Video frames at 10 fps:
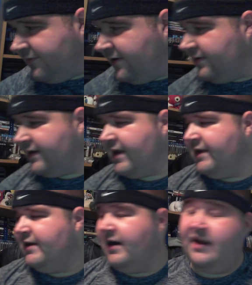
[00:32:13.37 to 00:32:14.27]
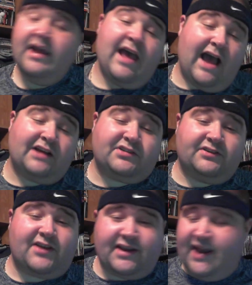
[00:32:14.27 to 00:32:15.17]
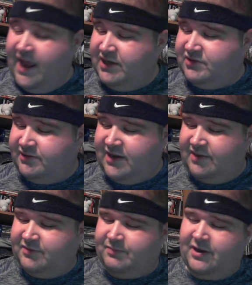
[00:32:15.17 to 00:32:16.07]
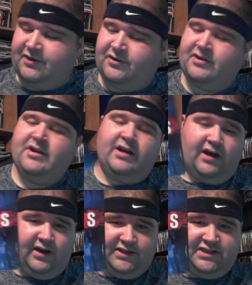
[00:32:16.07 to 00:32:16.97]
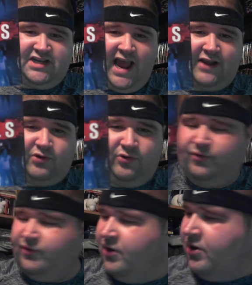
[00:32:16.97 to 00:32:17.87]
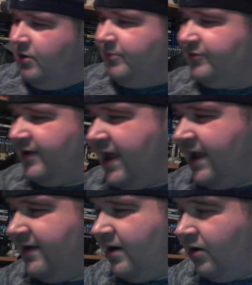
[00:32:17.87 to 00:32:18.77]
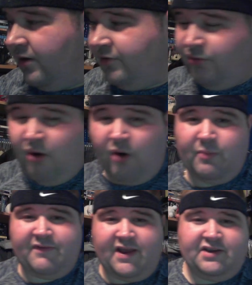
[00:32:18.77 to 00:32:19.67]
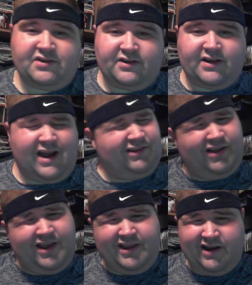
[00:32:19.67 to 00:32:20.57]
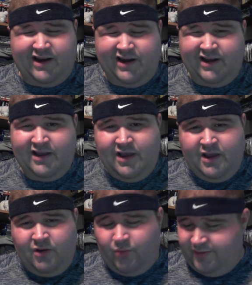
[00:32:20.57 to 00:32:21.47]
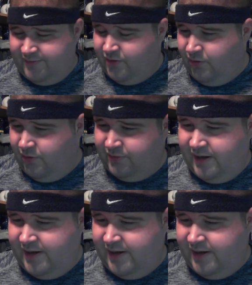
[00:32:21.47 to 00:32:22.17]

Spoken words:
it, like a actually it's like an ancient type spider. The Jackals, almost like a new home invasion, kind of like what is it called?